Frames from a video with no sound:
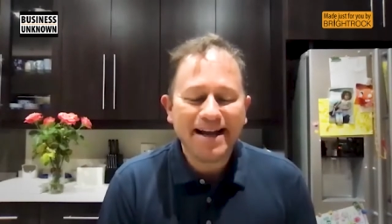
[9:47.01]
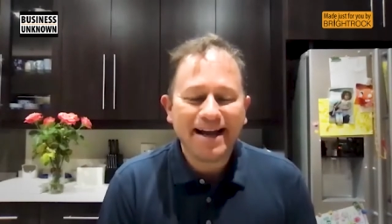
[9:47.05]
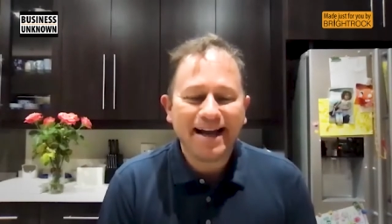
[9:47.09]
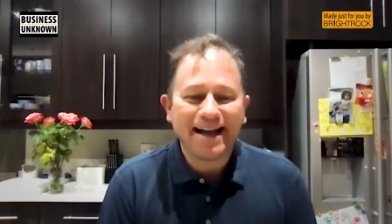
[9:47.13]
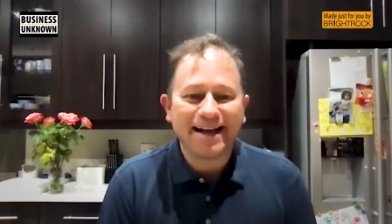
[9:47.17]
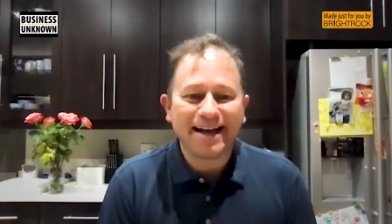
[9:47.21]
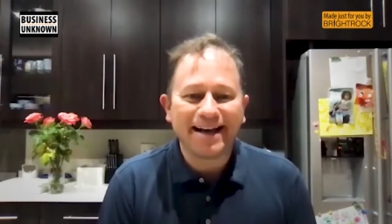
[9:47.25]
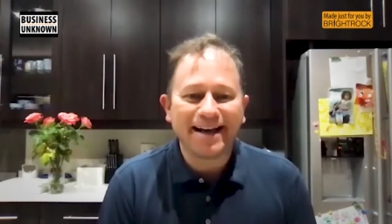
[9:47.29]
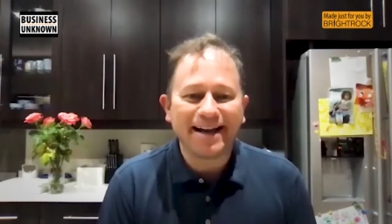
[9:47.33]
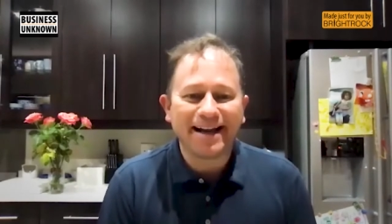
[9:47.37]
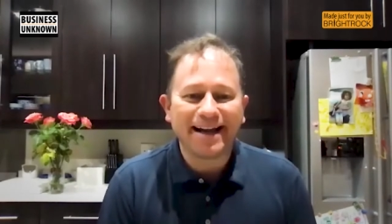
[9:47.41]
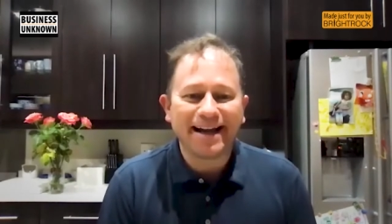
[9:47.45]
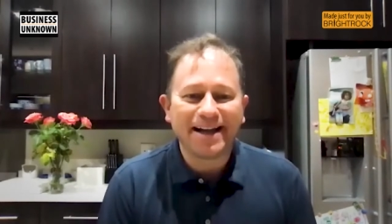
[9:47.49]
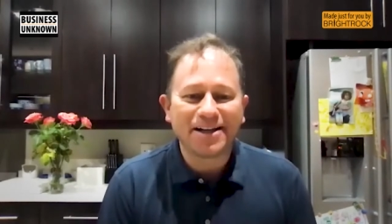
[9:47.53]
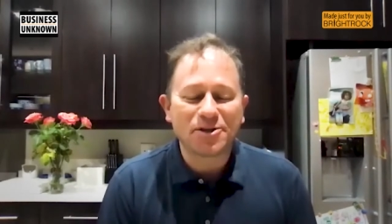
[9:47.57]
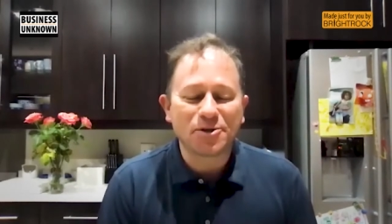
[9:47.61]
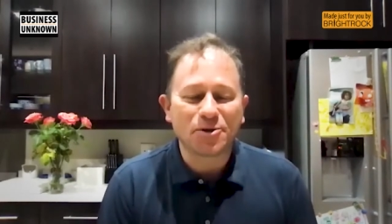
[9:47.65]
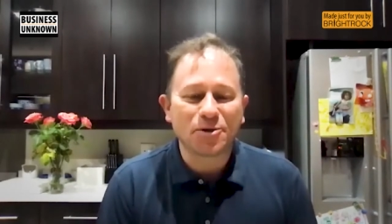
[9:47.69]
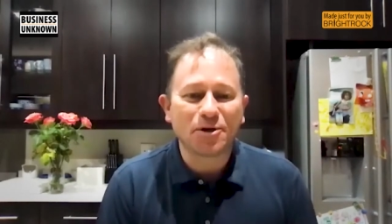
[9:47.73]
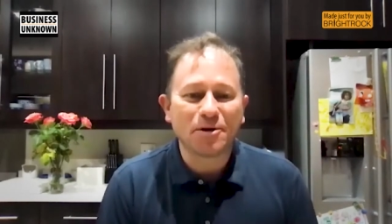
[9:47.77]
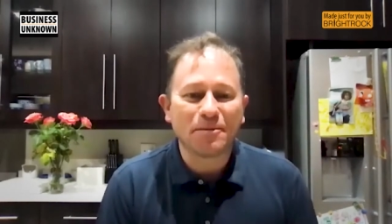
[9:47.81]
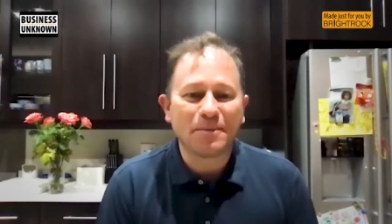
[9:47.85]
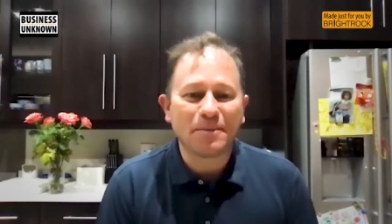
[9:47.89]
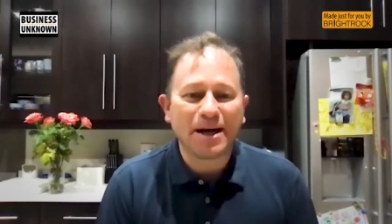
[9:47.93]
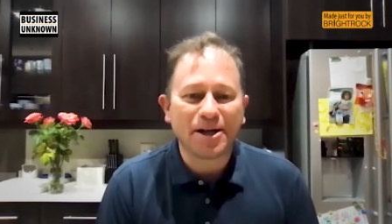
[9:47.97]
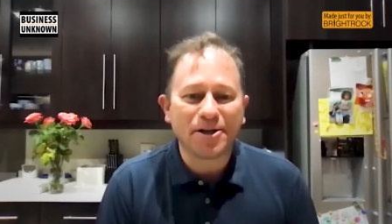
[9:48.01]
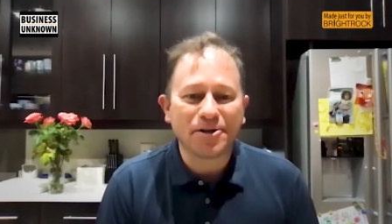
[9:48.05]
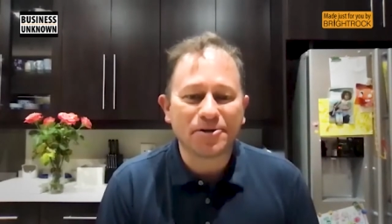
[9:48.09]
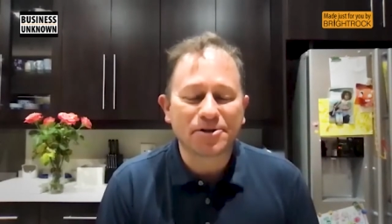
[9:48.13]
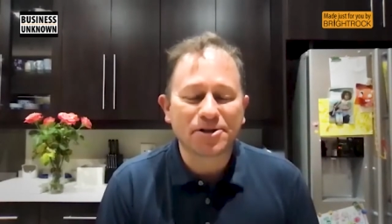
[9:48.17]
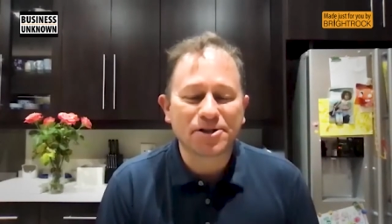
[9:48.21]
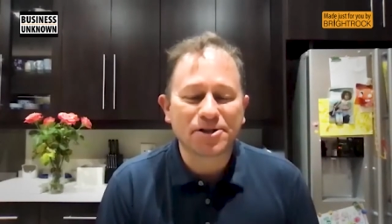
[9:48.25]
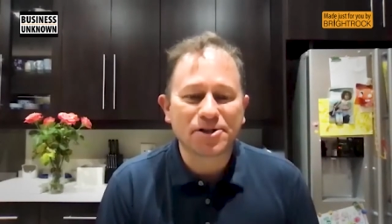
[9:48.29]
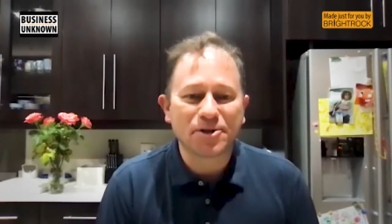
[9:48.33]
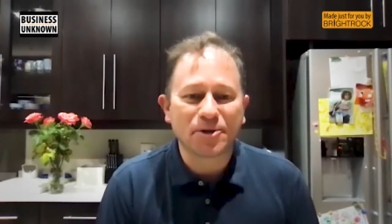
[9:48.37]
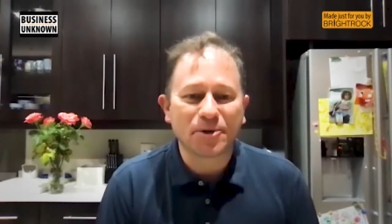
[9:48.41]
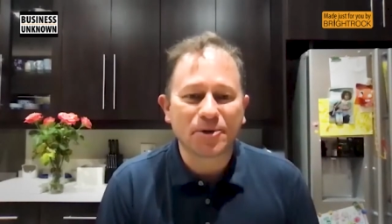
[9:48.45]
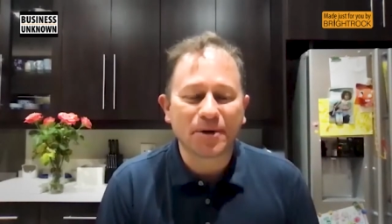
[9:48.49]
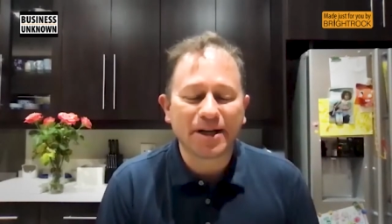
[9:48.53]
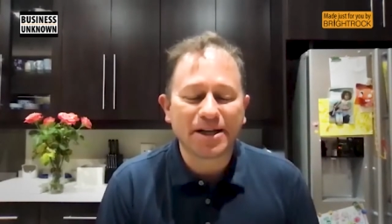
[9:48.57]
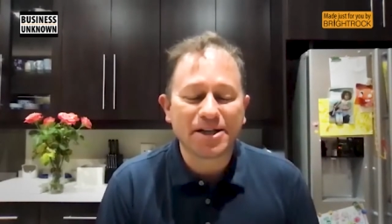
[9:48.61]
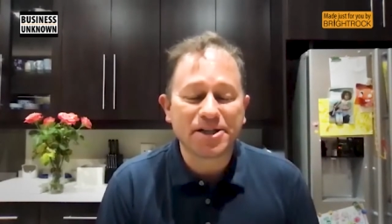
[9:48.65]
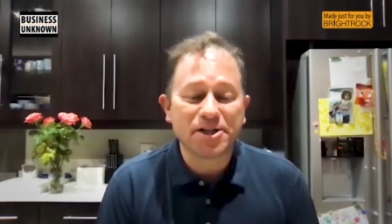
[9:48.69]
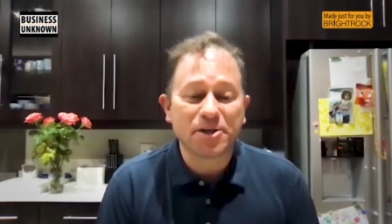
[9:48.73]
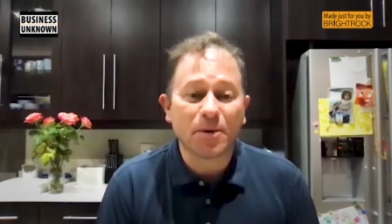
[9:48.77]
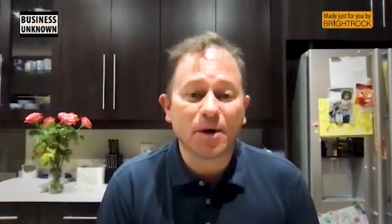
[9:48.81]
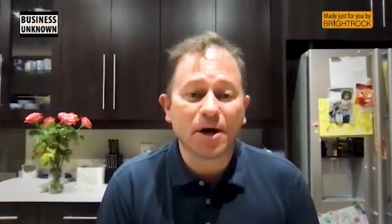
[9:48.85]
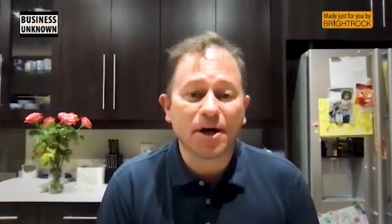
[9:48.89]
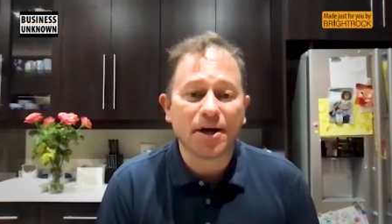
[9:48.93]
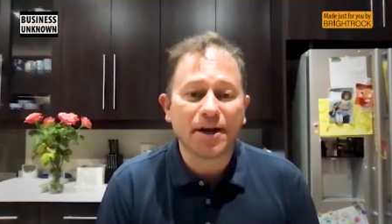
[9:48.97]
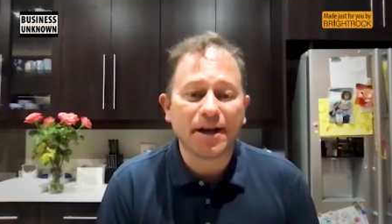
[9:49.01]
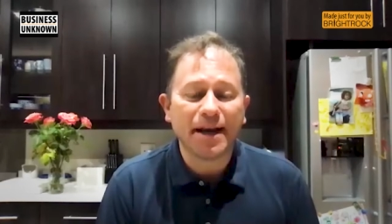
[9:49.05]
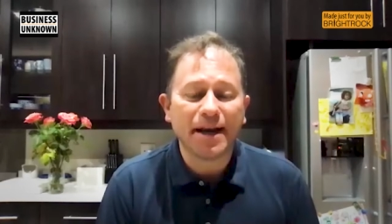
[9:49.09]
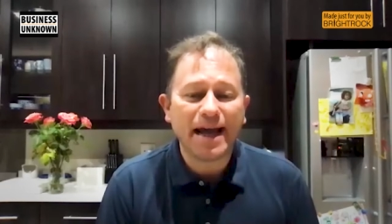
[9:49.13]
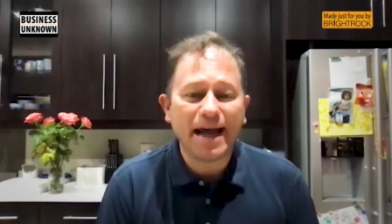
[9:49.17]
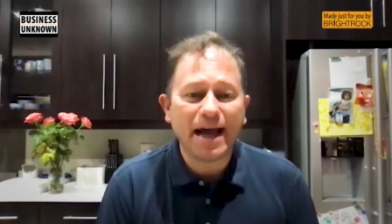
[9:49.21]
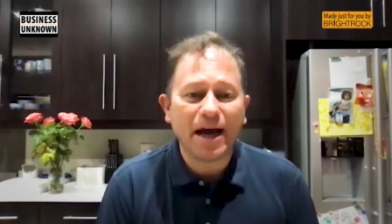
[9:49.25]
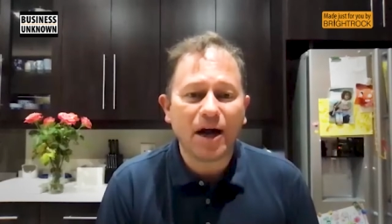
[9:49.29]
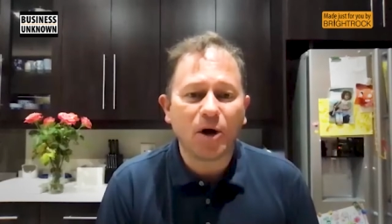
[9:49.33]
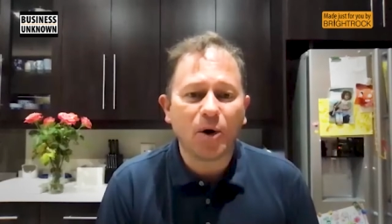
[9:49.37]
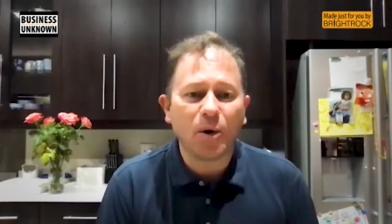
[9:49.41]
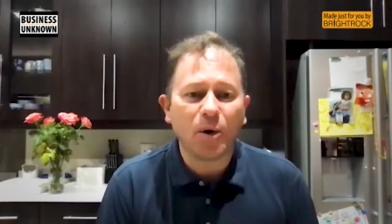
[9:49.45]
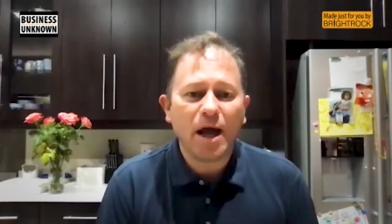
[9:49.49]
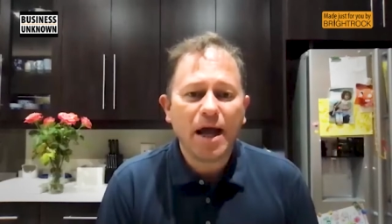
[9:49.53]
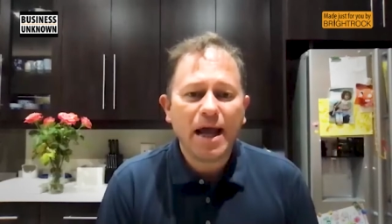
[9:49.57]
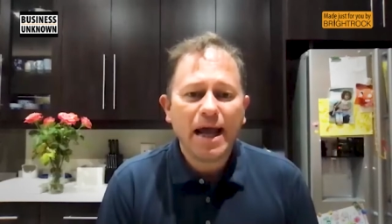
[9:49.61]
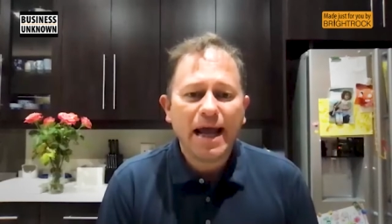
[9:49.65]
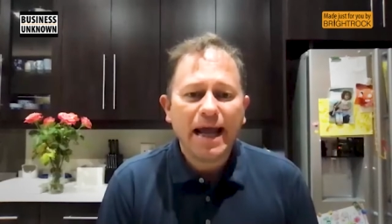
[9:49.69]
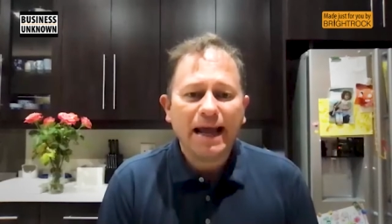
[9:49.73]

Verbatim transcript: and uh, talk about your story as you are now,